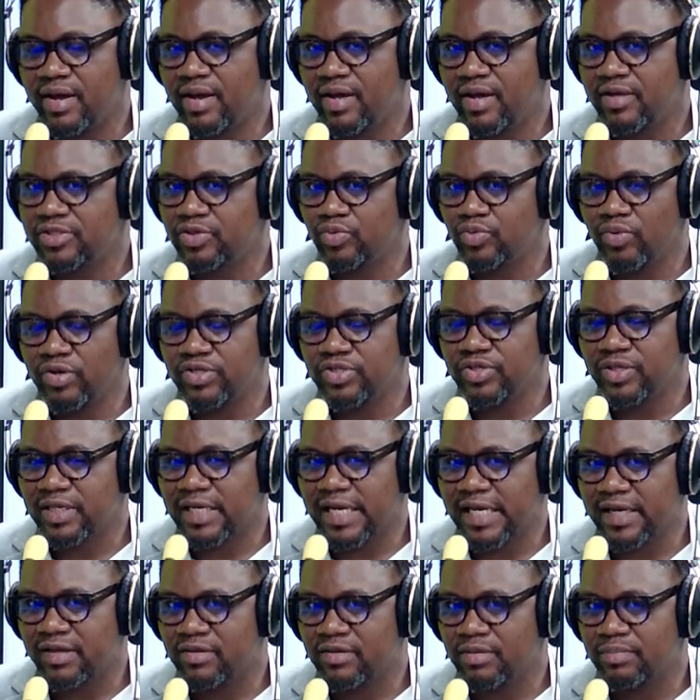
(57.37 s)
So once you
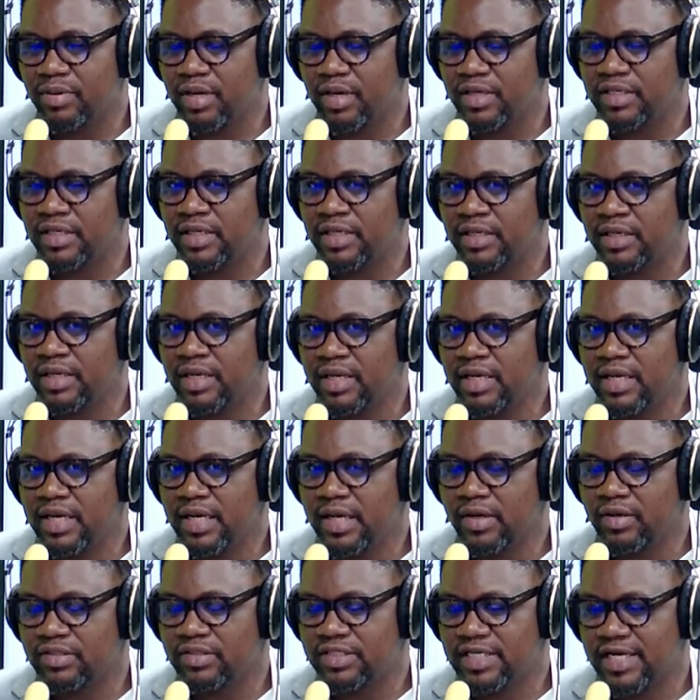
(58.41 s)
click on the button,
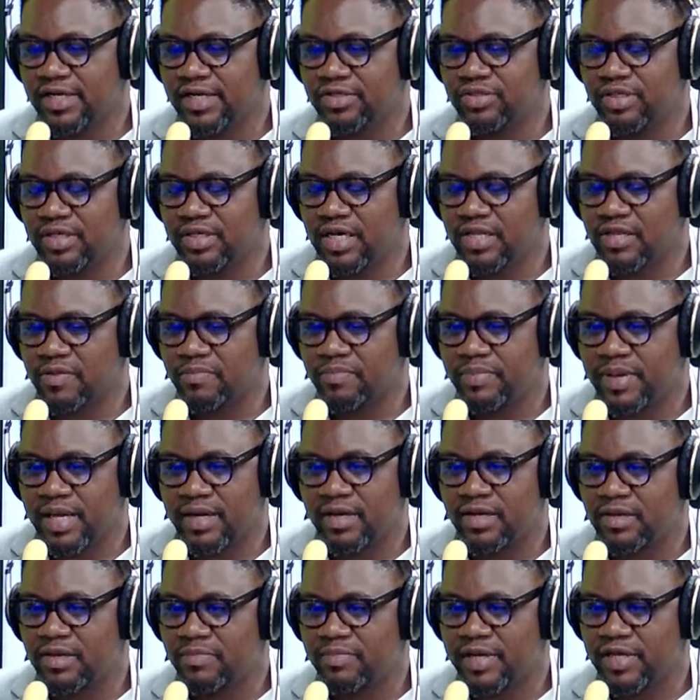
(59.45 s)
it'll take you to
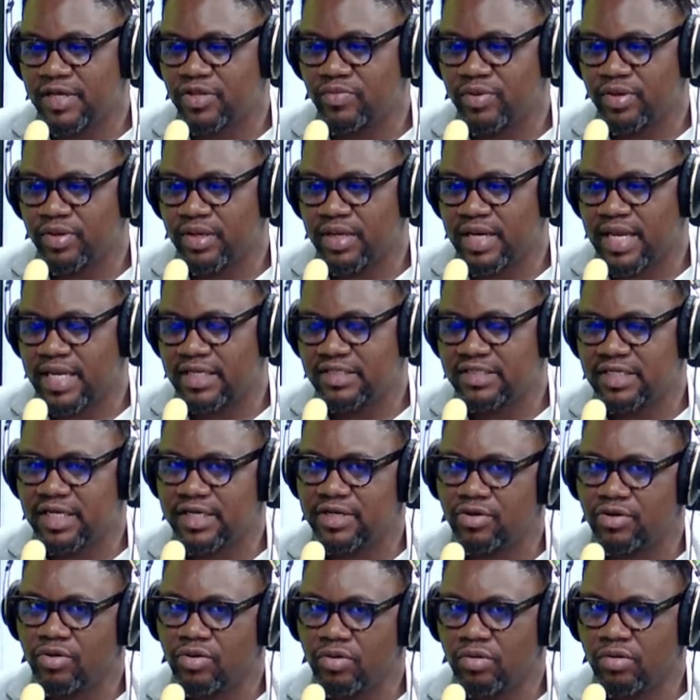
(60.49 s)
another page where you can enter
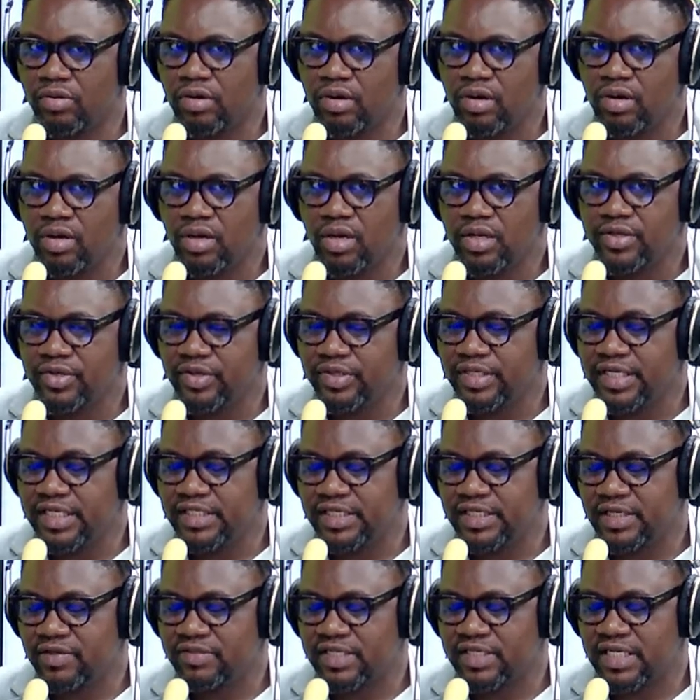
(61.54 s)
your
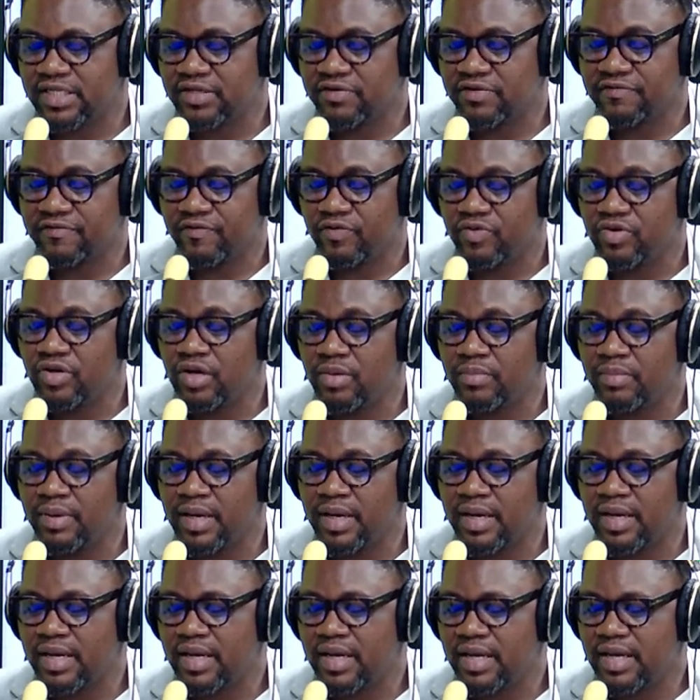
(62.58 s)
details, enter your phone number
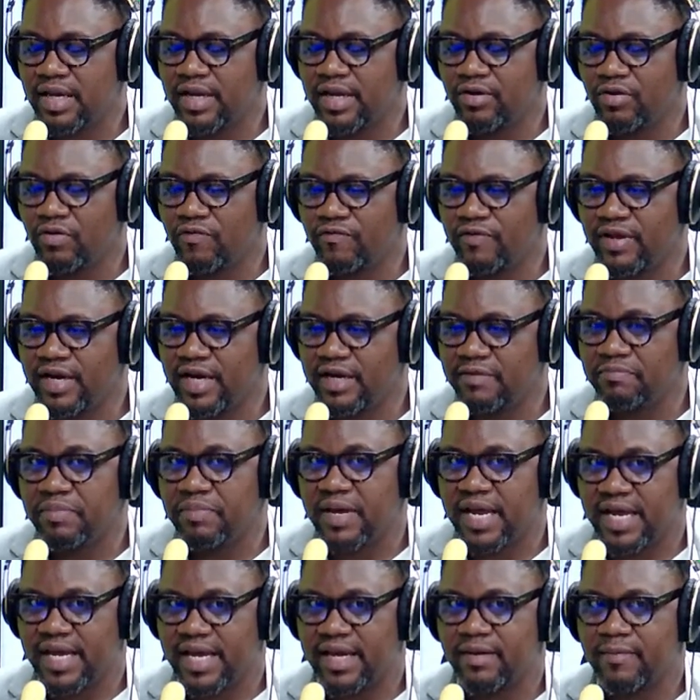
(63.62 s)
and all that and pay.